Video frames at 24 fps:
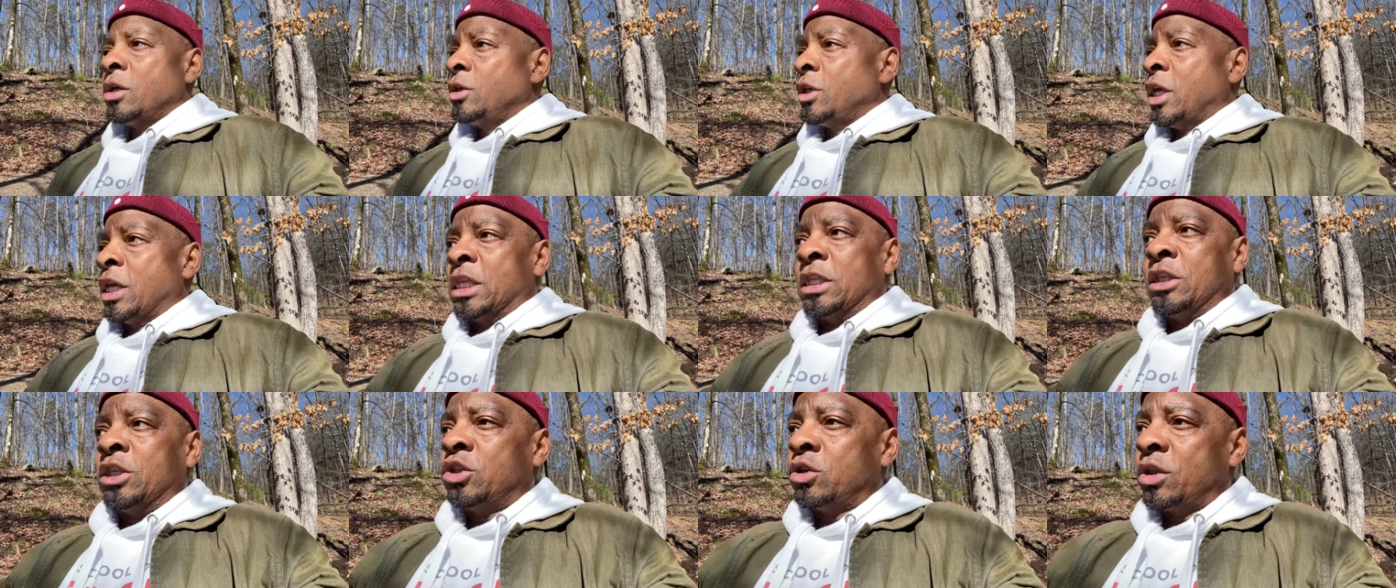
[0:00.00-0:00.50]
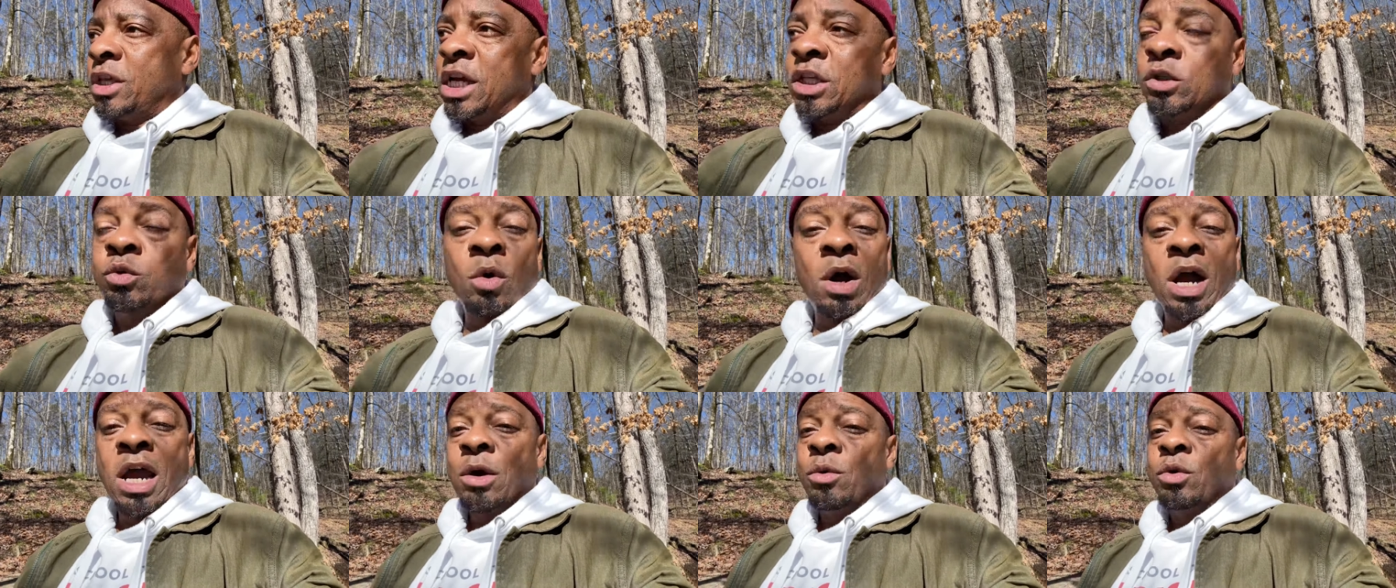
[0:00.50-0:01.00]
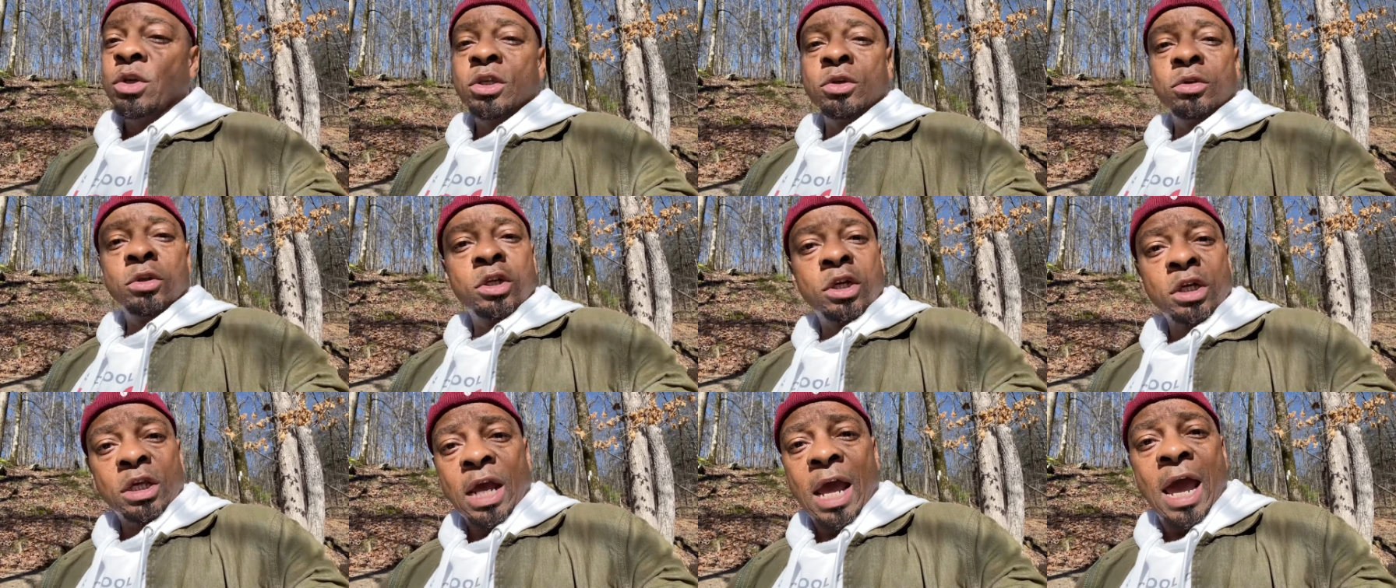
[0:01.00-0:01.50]
And so that's why when you
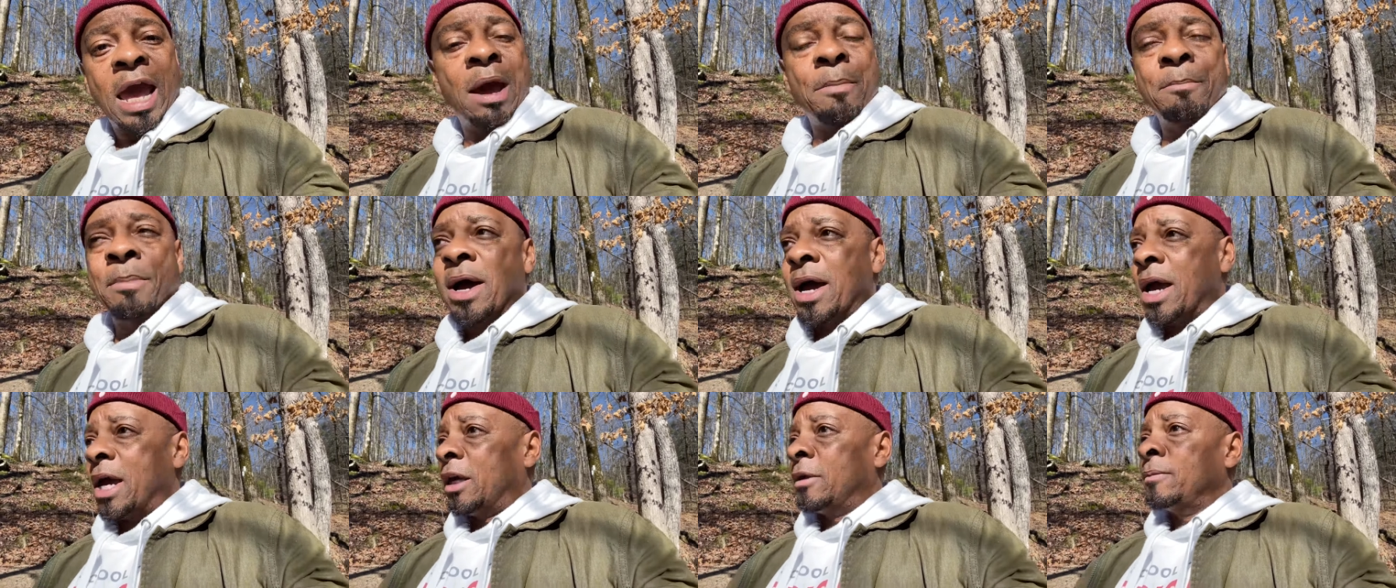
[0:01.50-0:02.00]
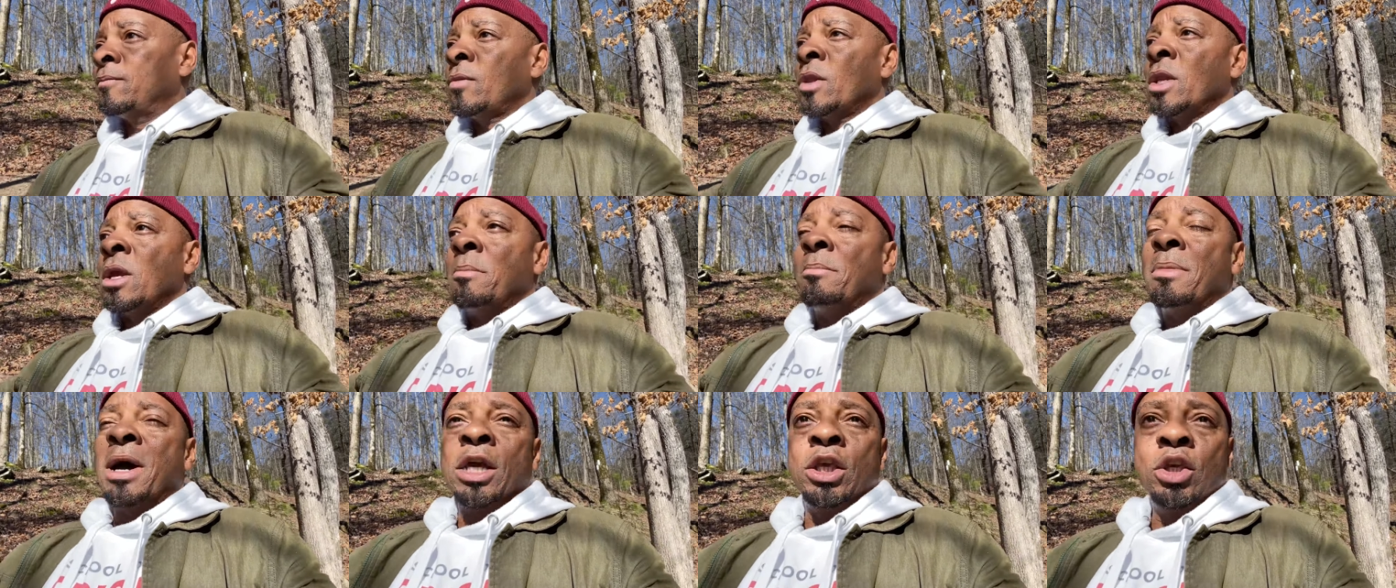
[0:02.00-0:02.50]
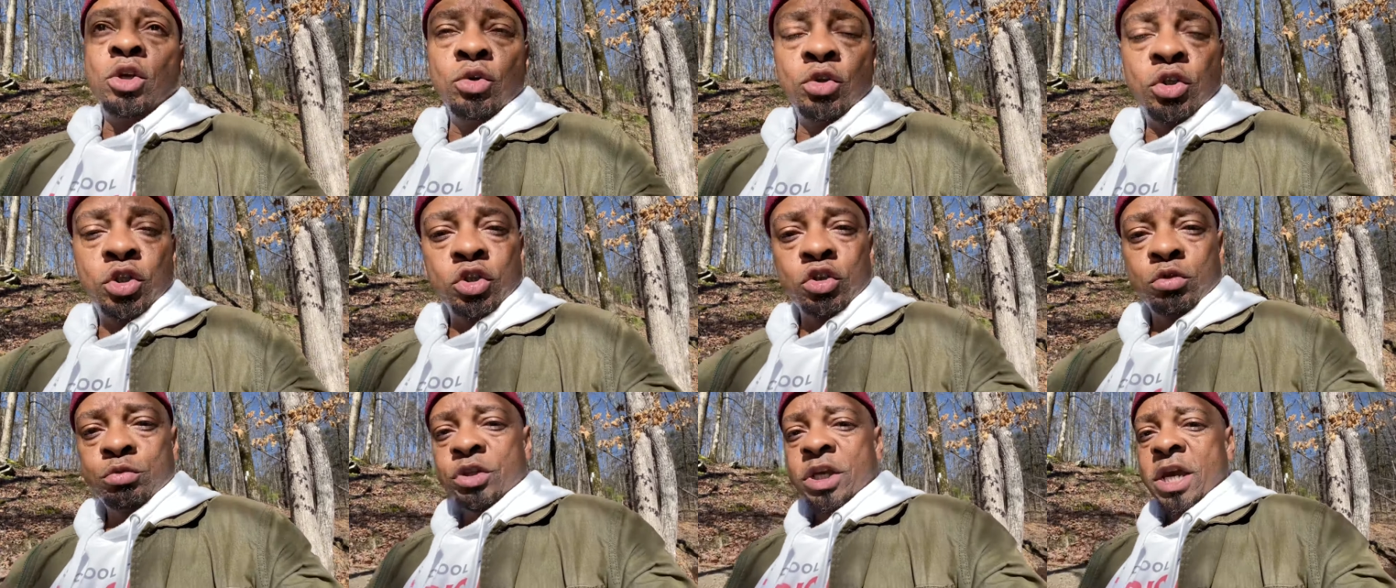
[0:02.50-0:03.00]
look at my my
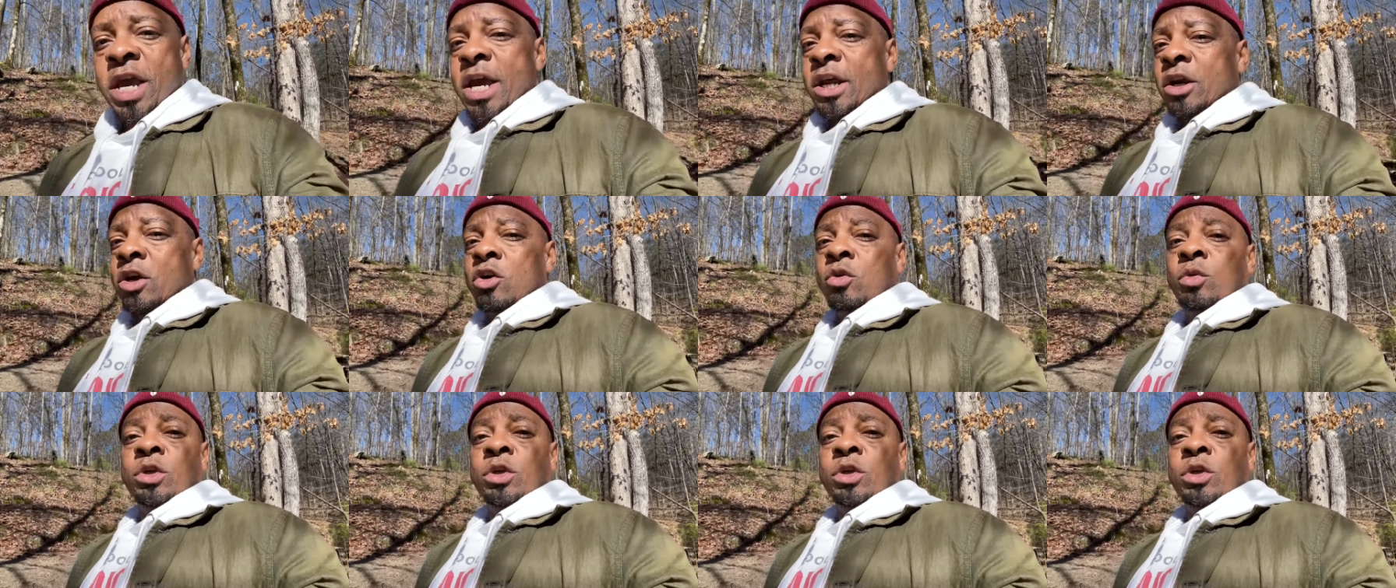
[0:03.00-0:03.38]
YouTube channel,